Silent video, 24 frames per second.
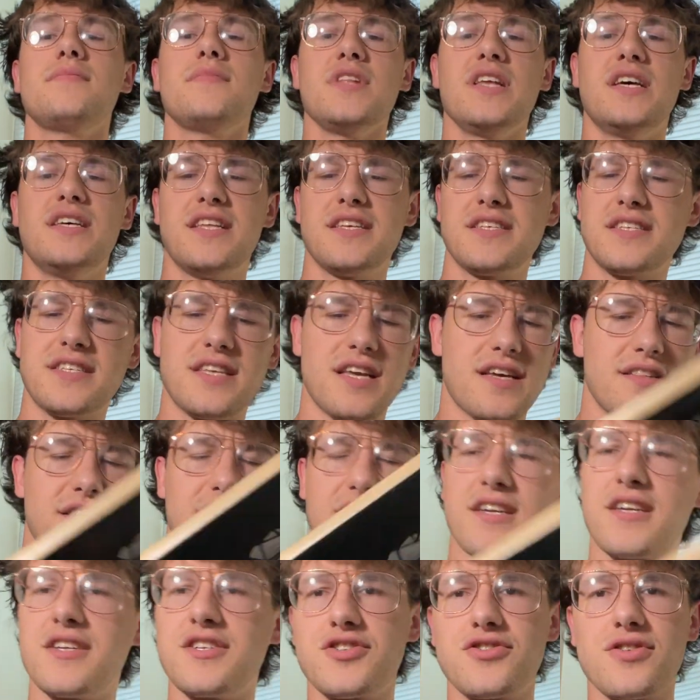This is
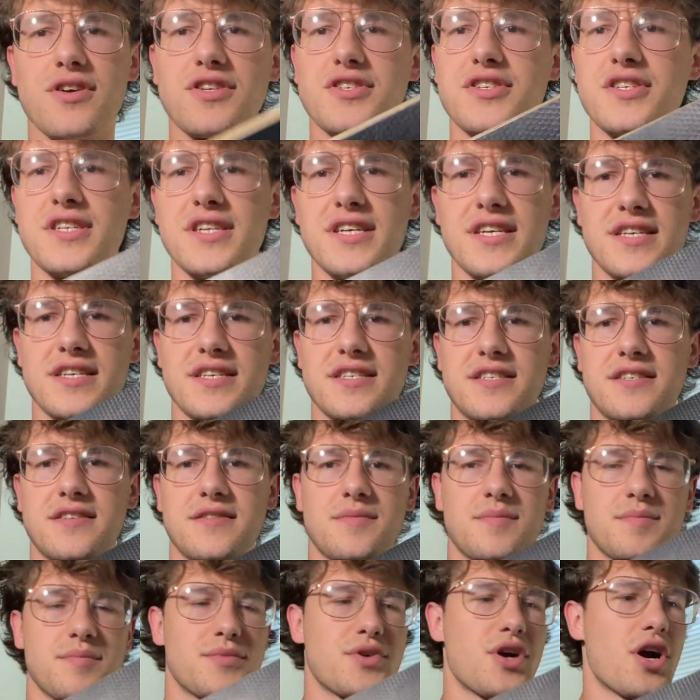the construction is
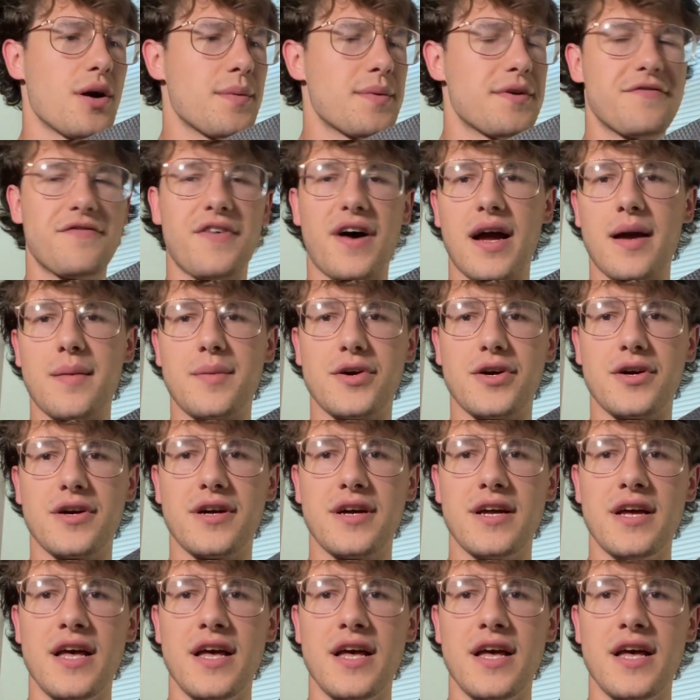carbon fiber,